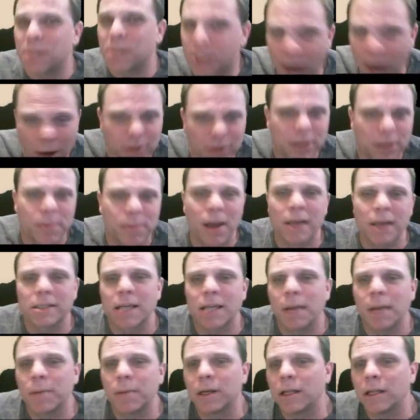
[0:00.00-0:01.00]
Start with the
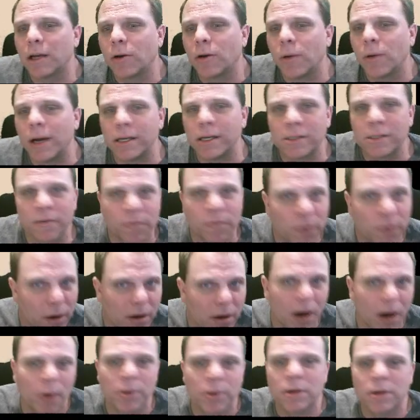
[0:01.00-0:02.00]
balanced chemical equation,
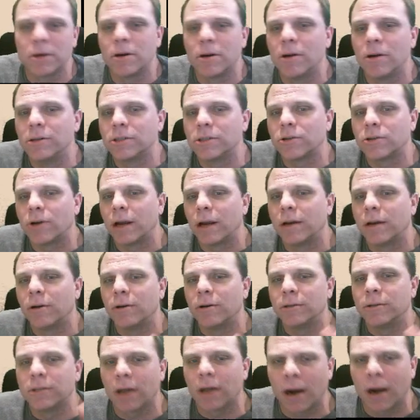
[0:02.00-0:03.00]
figure out what your knowns or
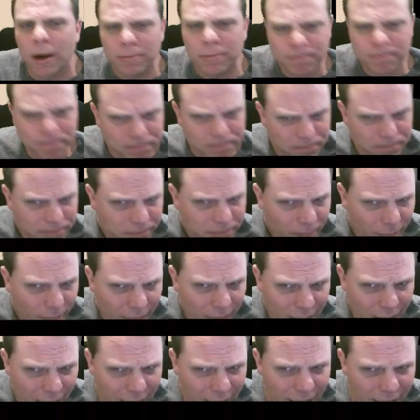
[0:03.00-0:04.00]
unknowns are.
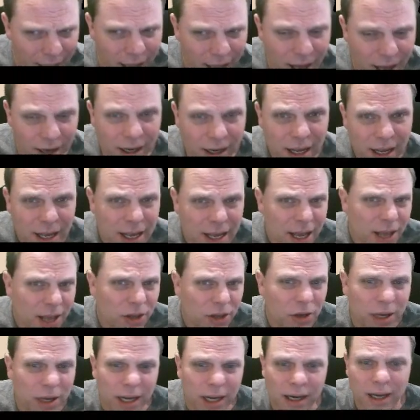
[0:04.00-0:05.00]
And
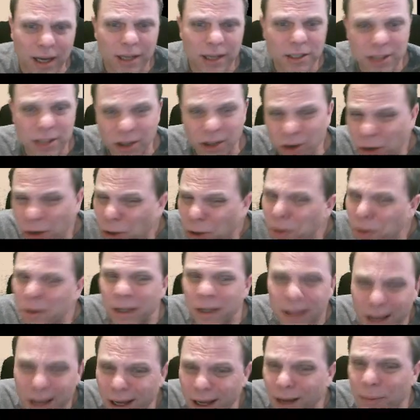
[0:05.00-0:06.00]
you can
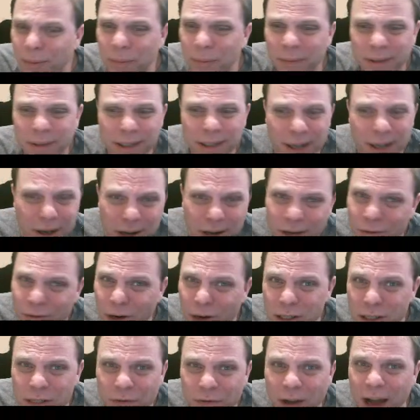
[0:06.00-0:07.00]
do the
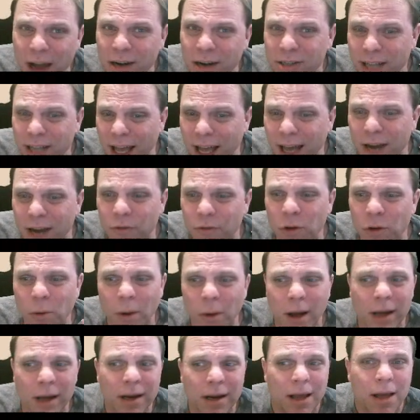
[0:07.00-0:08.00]
conversion factors ahead if you
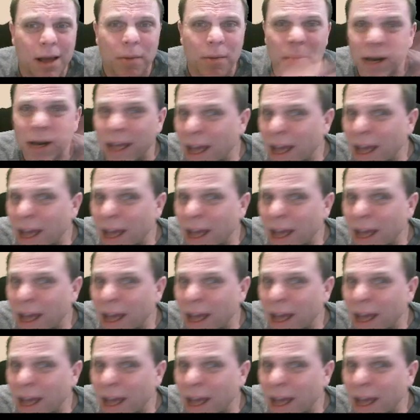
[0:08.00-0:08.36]
want, but